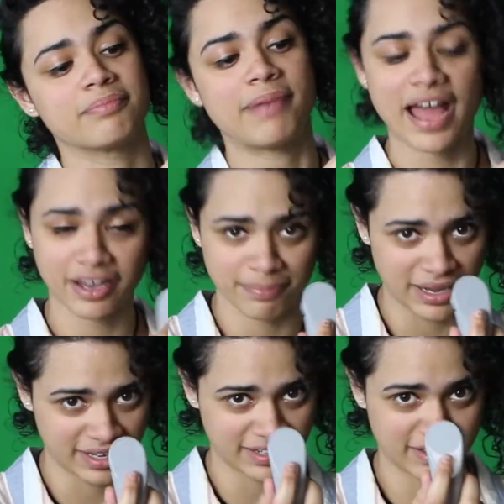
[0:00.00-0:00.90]
a back
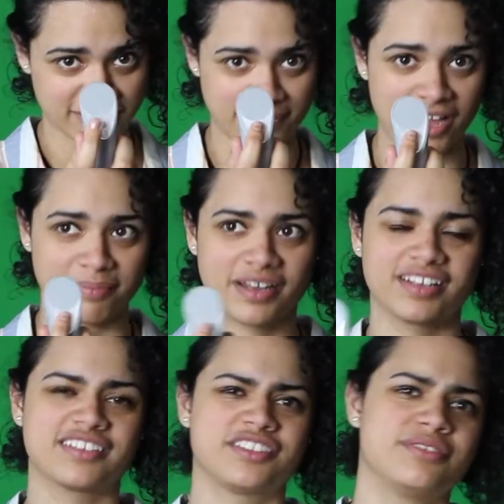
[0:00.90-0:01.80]
button. This back button
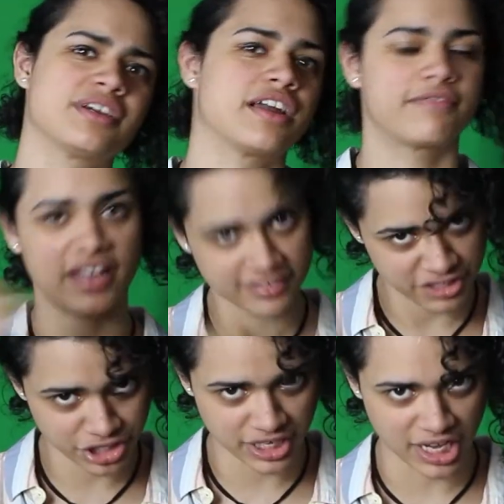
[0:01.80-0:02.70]
is to kind of
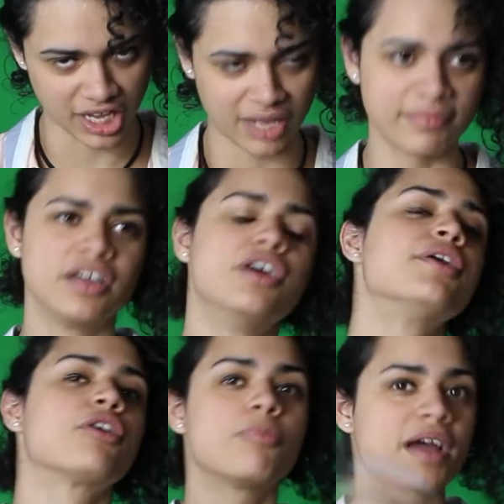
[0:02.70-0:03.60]
exit your game,
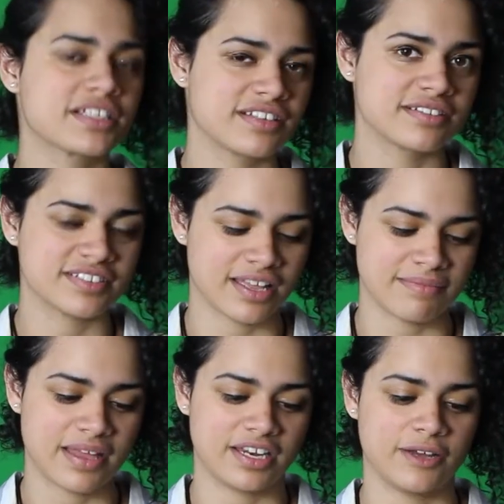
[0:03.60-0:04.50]
go back to the same
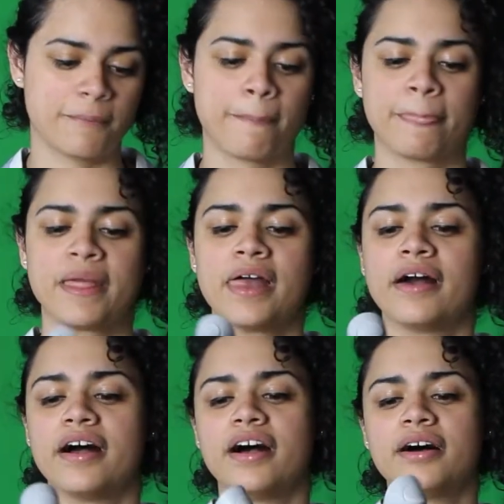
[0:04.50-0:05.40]
menu.
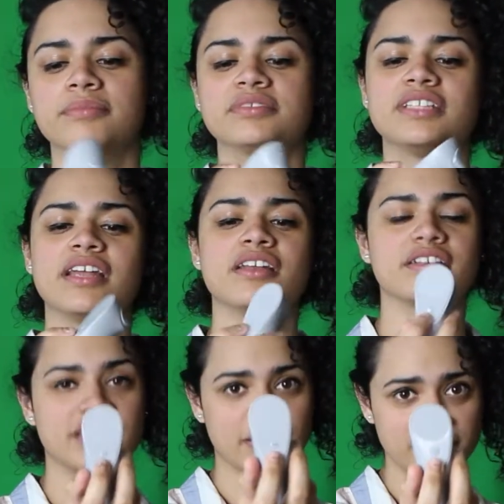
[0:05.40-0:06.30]

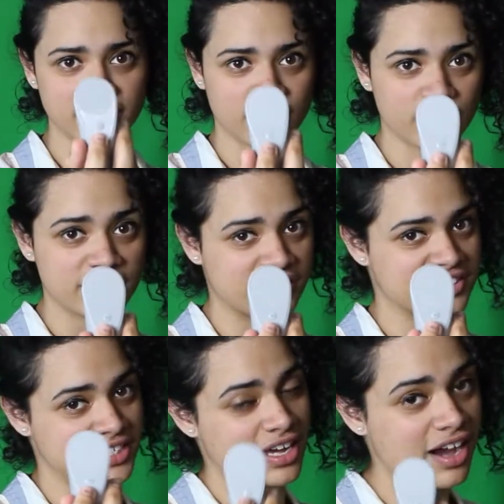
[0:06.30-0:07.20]
Then down below,
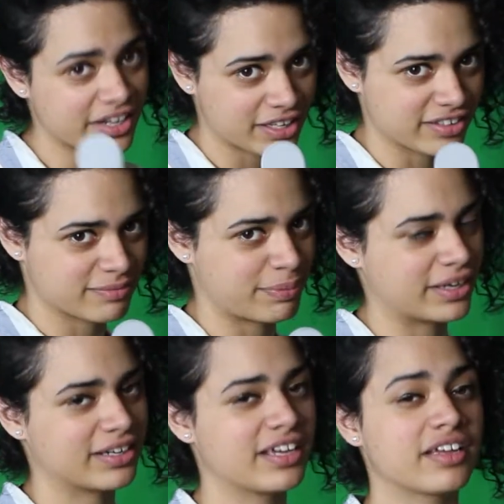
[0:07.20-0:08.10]
there's the Oculus
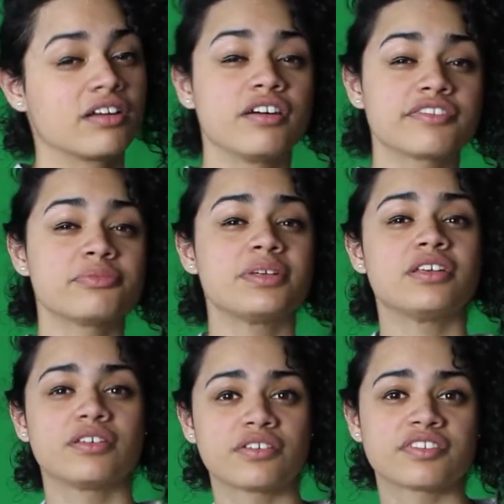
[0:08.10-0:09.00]
button. It can also be
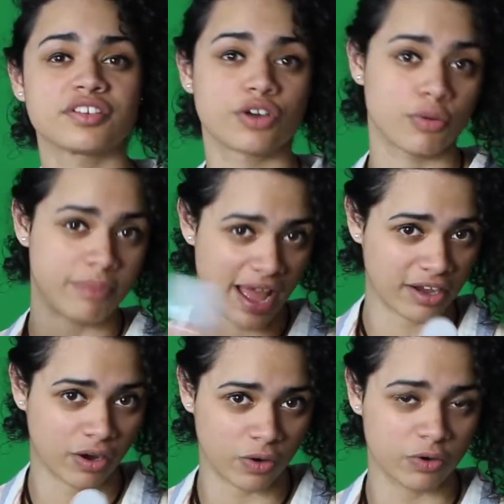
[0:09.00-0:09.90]
used to go
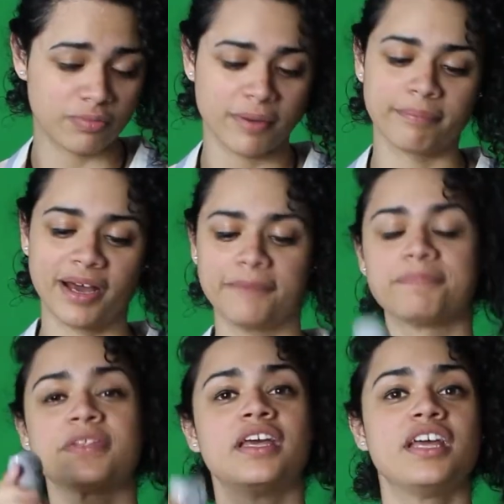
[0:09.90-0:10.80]
back home, but
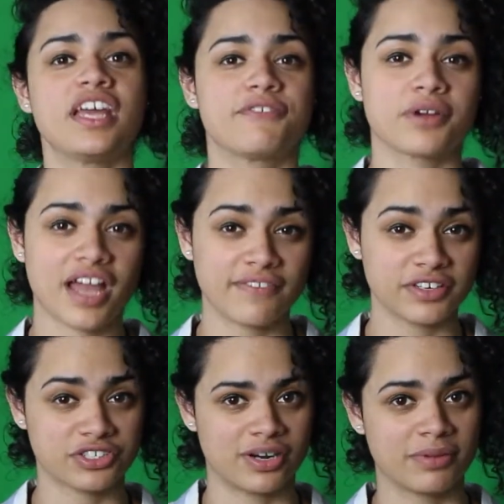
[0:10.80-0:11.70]
if you're
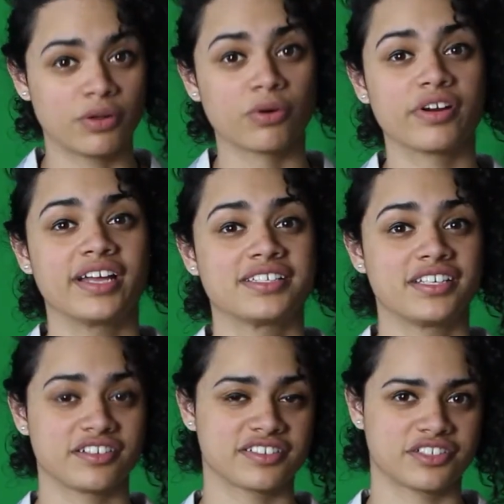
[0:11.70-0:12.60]
having trouble
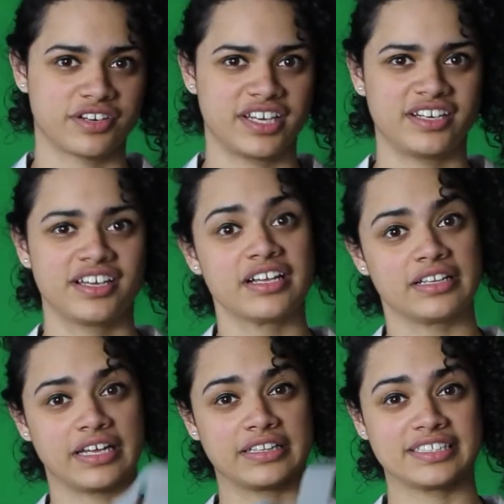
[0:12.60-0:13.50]
orienting your screen,
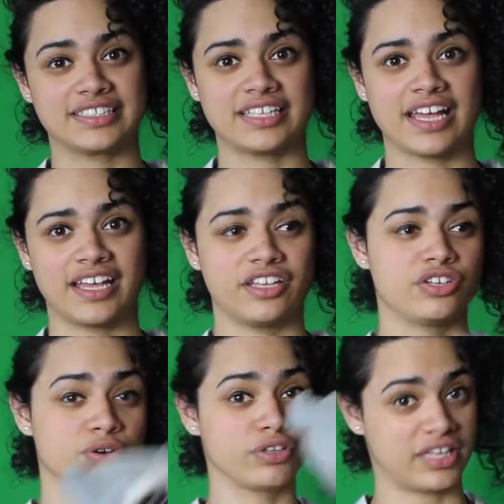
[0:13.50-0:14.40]
like let's say
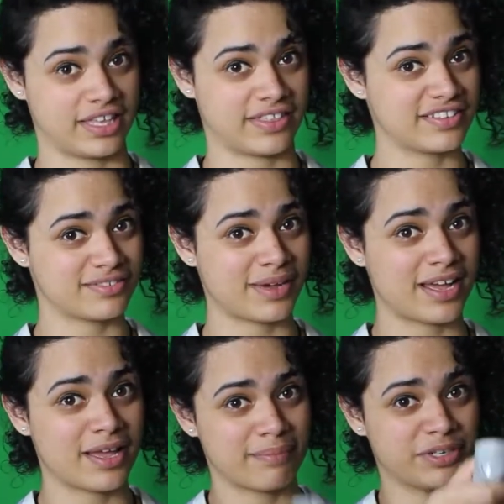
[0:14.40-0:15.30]
you're looking this
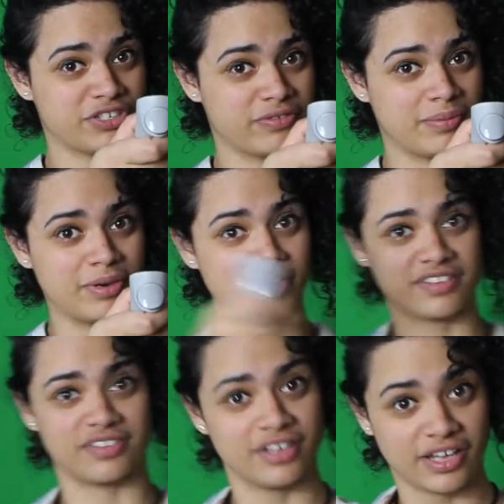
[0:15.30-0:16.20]
way, but your remote
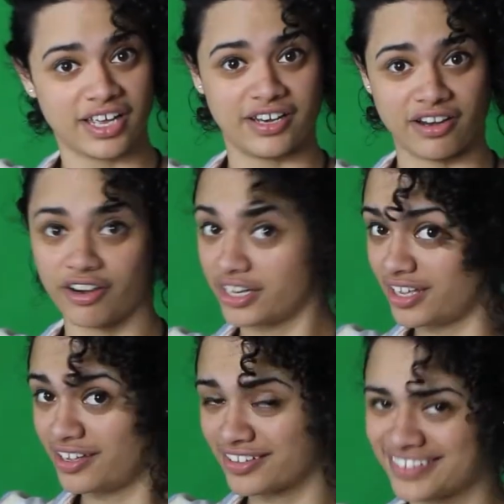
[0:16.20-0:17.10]
is in
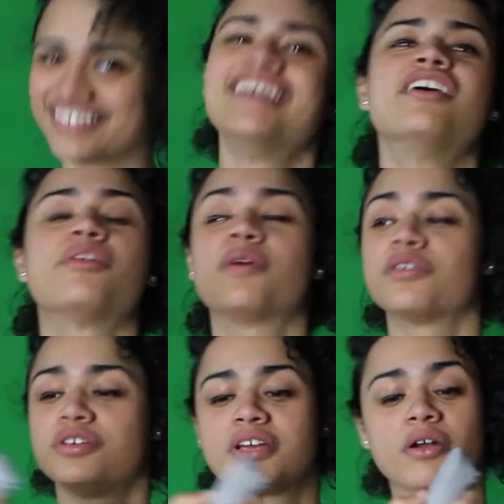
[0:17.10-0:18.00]
Narnia,
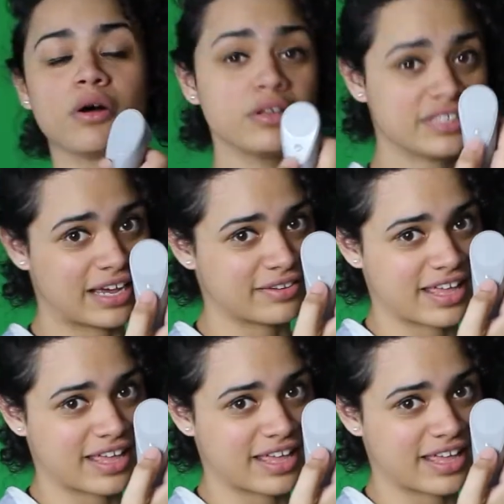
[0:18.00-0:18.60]
well, you can hold down